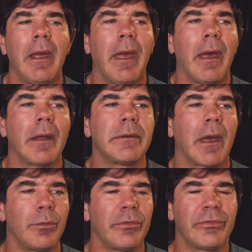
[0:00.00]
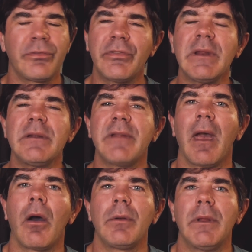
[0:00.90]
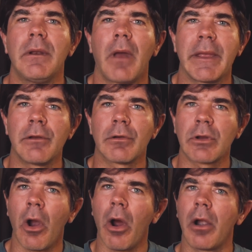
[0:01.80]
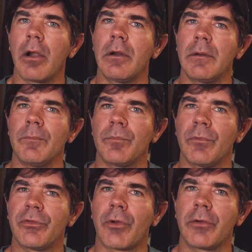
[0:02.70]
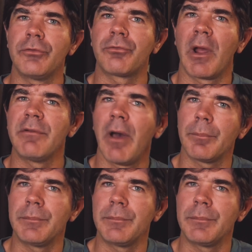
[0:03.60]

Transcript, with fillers: and I was sitting down and I hear a car start to drive up.